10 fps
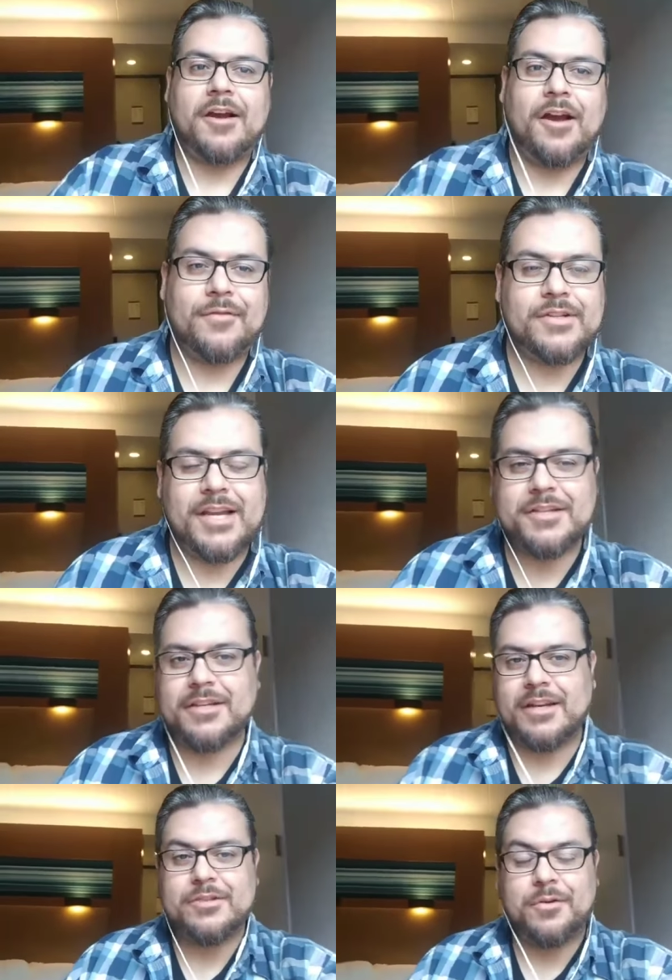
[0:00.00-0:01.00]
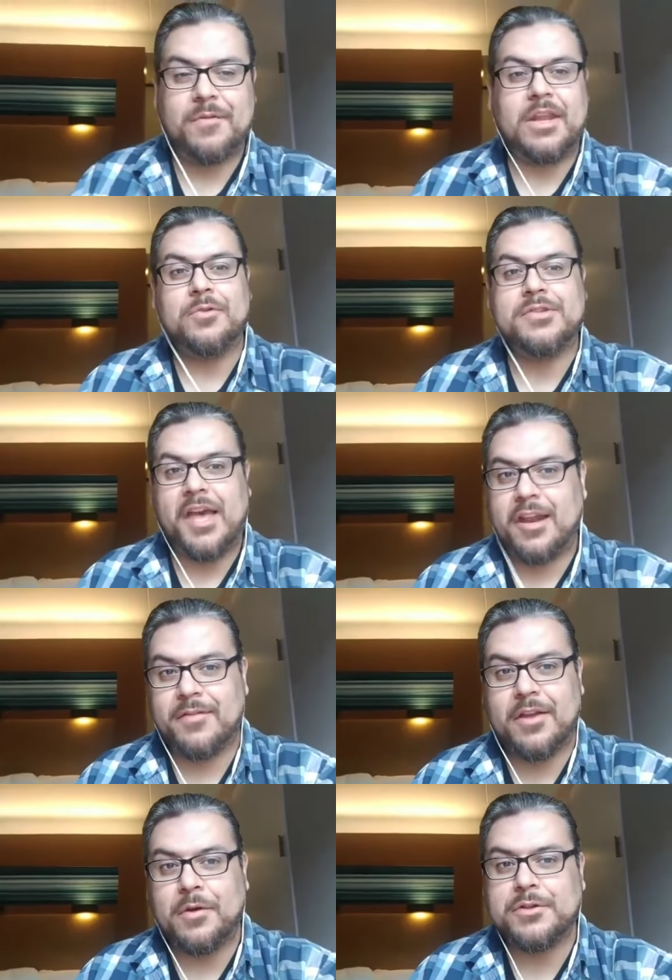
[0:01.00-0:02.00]
conversation into a video chat if
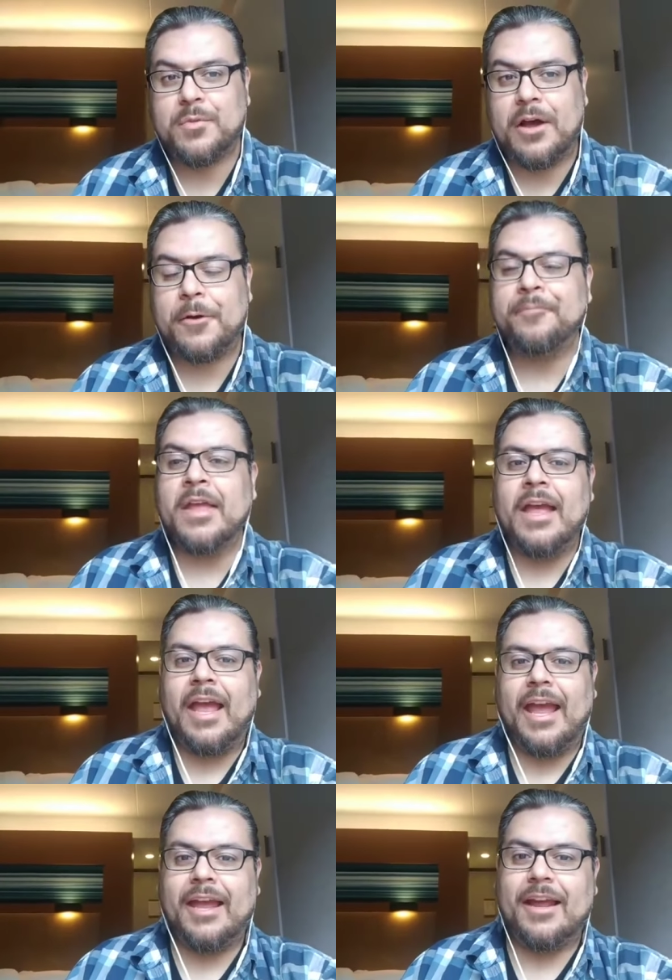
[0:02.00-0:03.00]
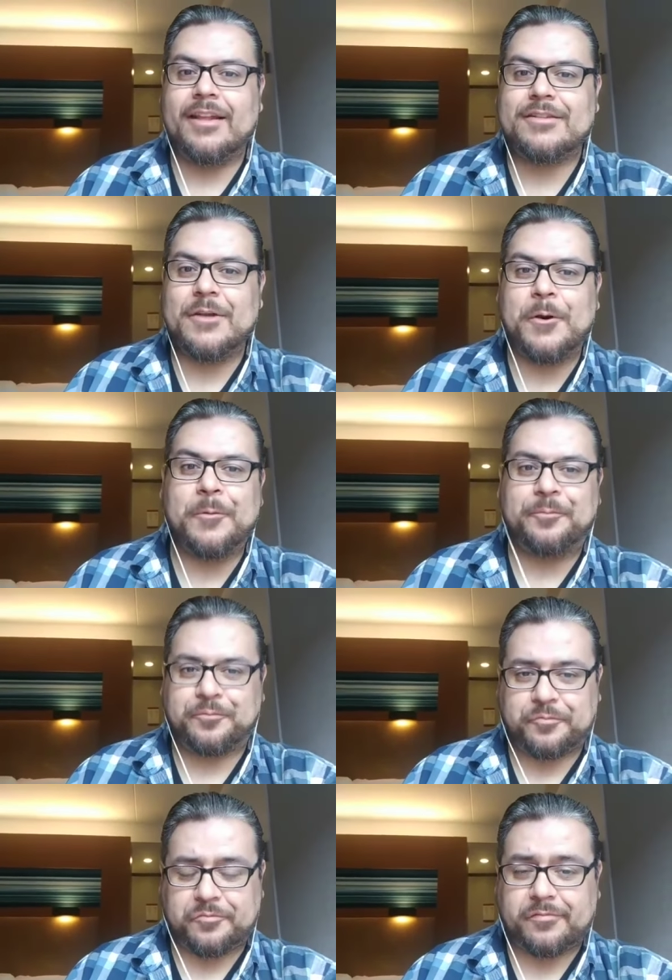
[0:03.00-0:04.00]
it goes well. And, and so
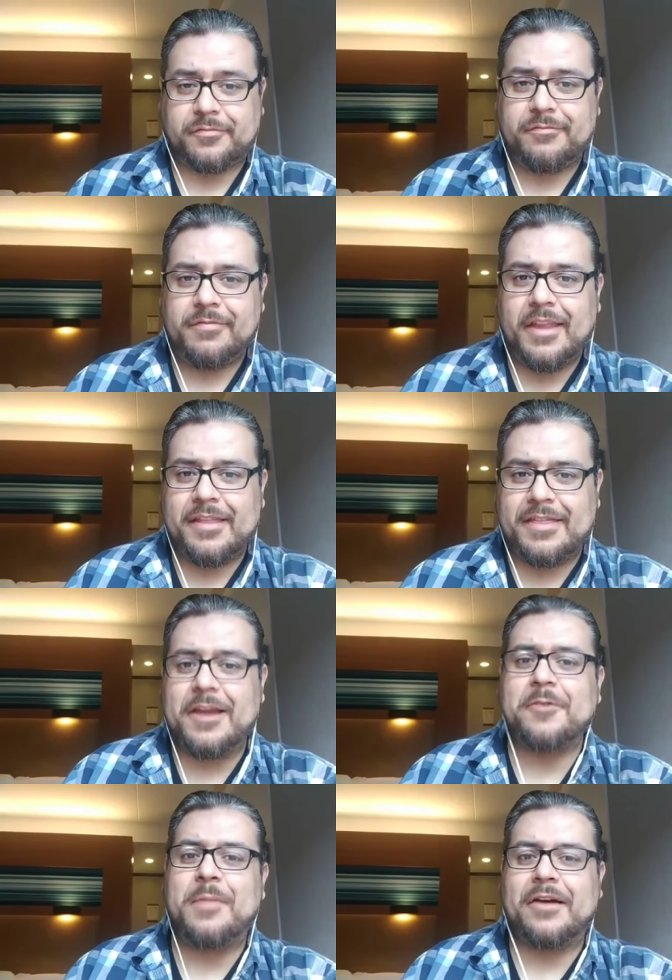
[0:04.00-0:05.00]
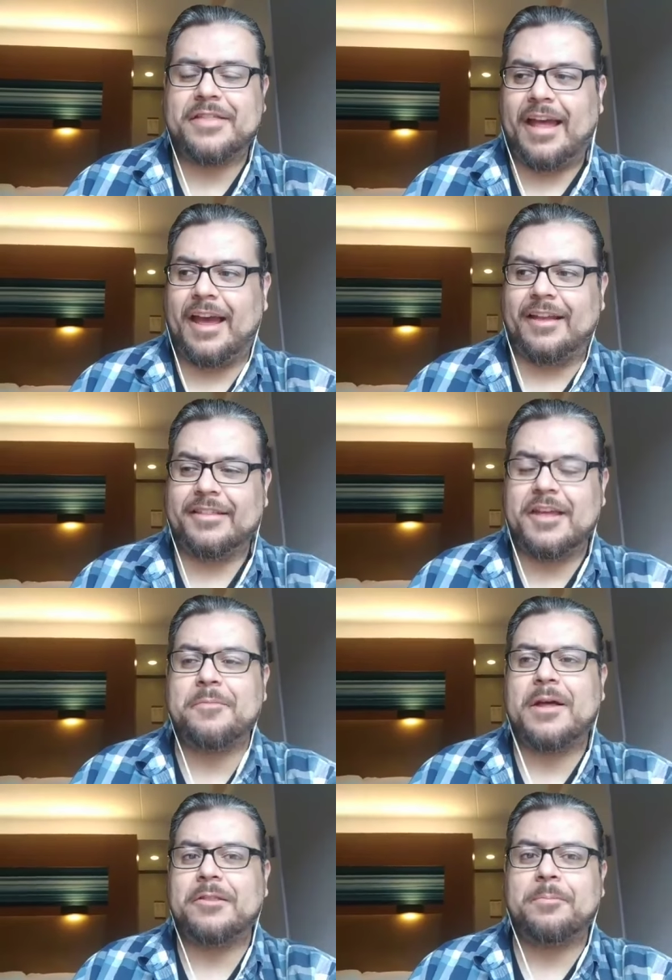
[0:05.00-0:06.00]
think about that. Think
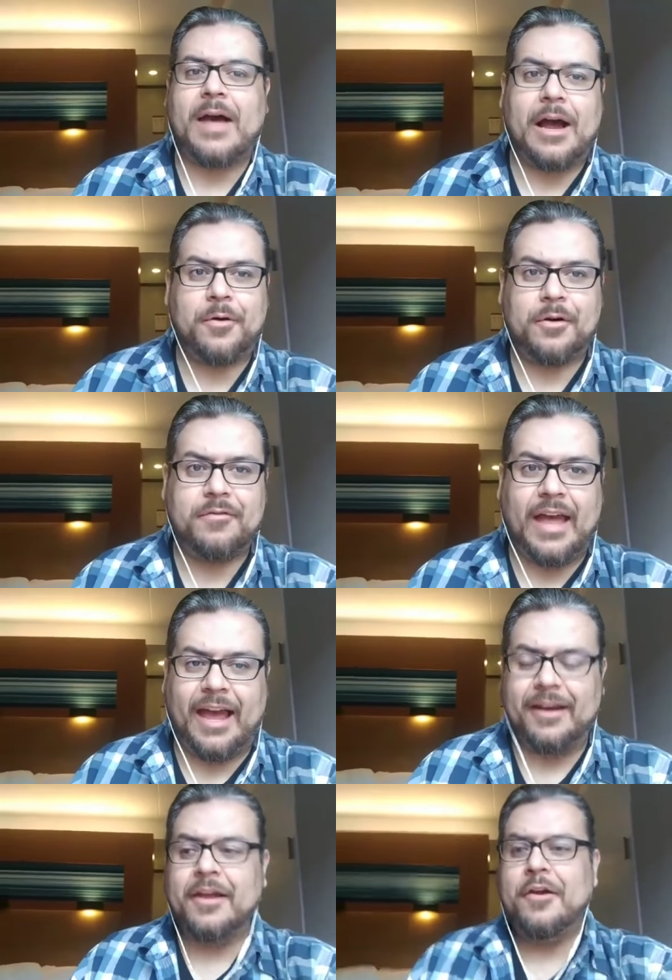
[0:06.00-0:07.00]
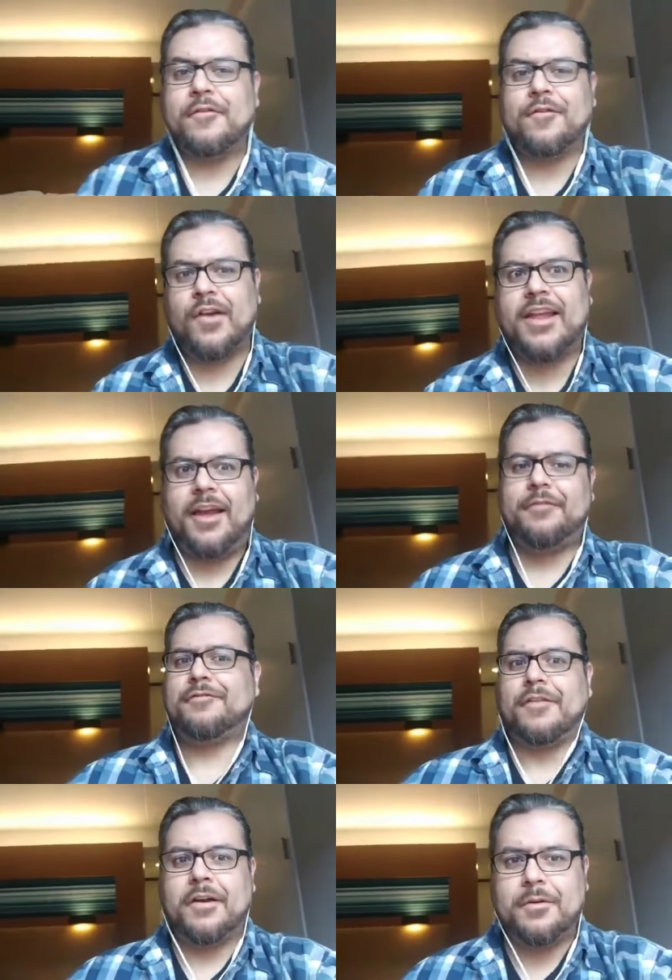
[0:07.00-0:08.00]
about the power of that. Forget
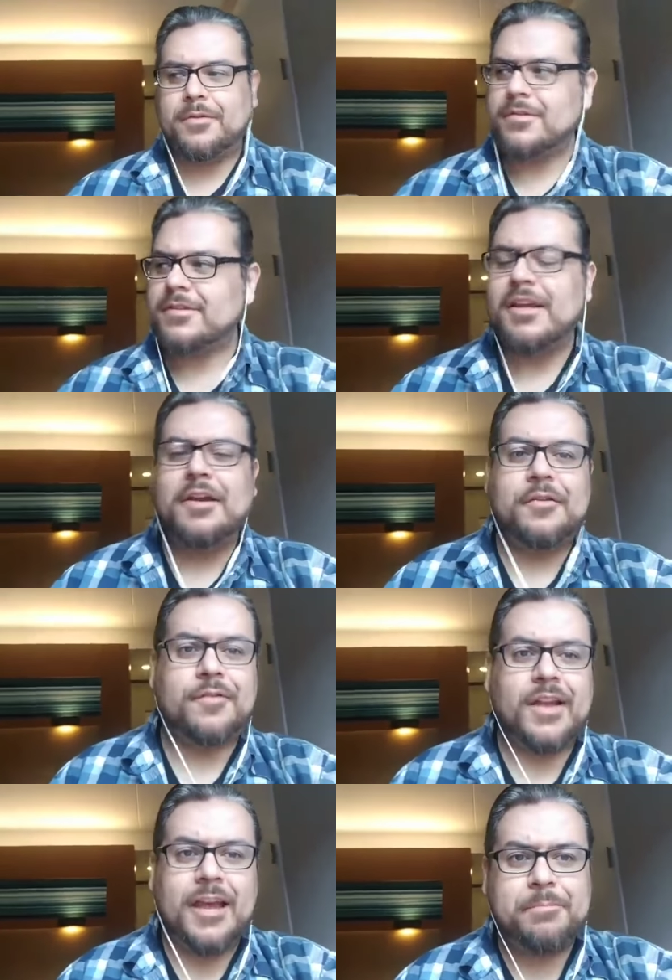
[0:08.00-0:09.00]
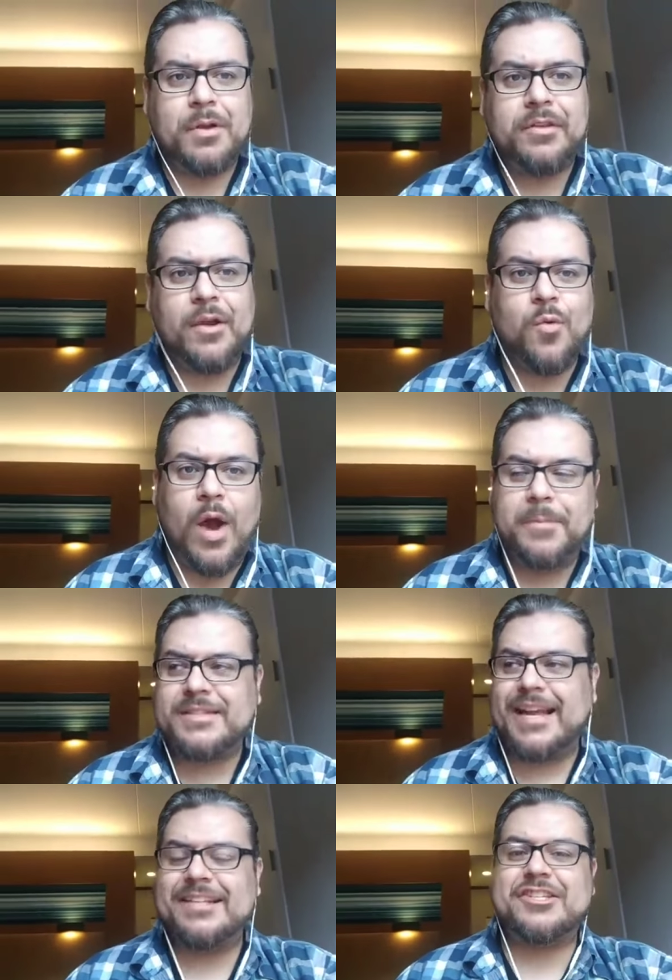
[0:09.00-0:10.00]
funnels. Forget building
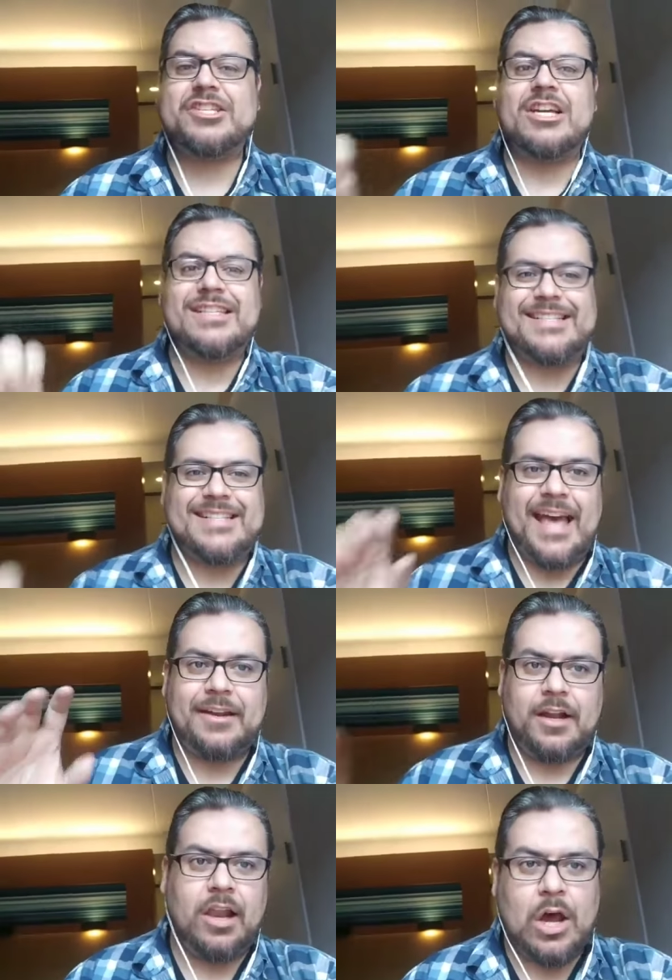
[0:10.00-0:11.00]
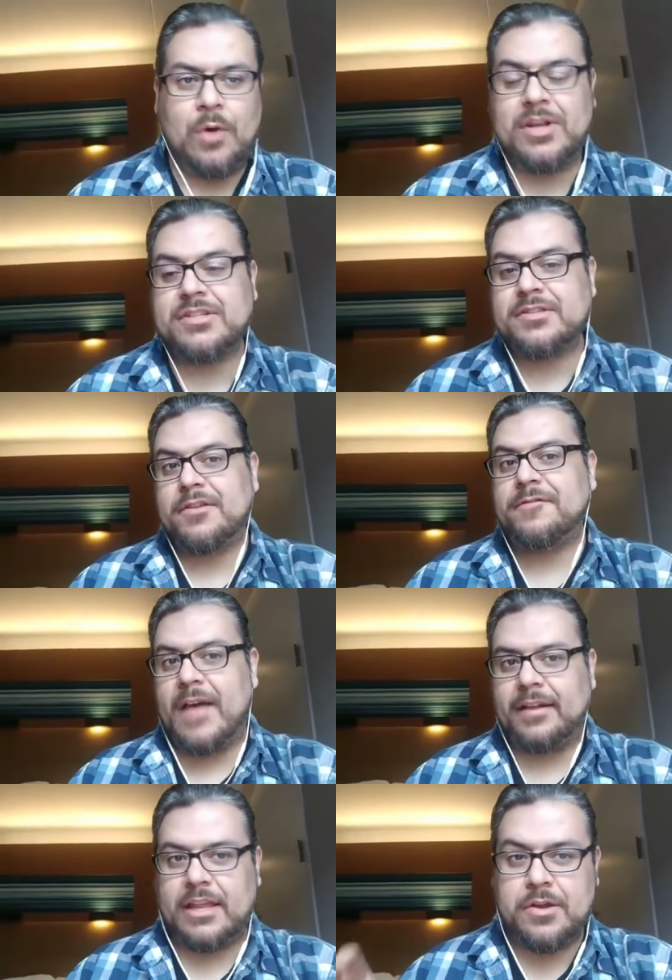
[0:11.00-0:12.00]
websites. Just that alone, and just the
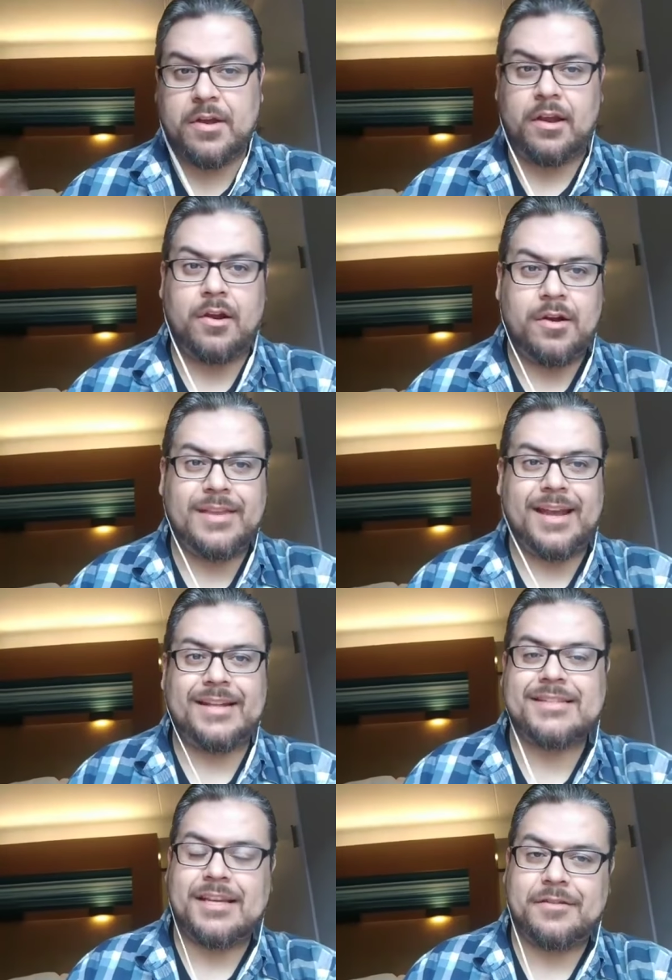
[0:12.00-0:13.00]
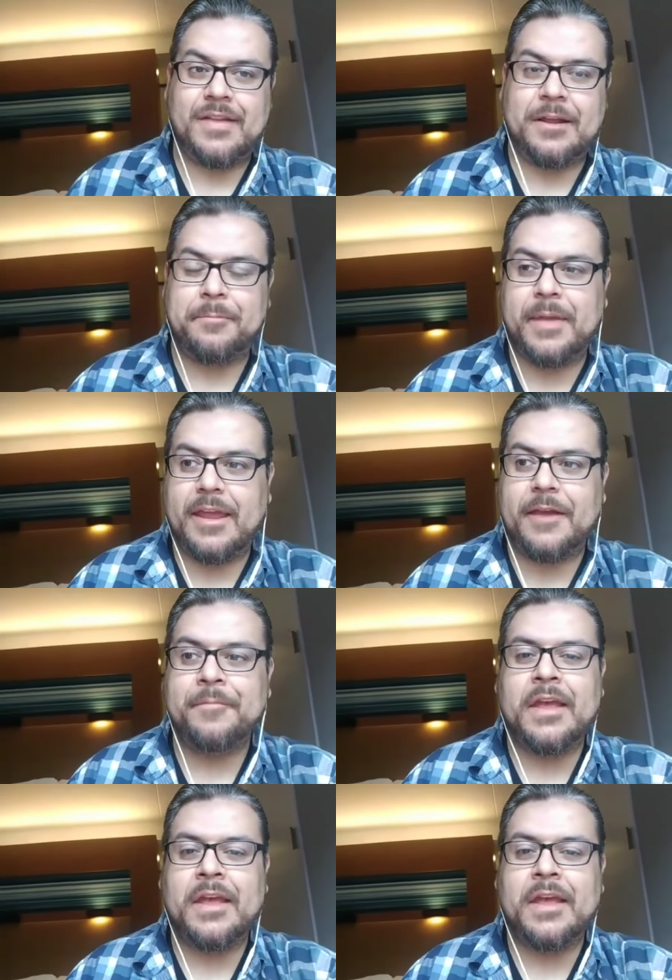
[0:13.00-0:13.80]
fact that you can learn that inside of E and P,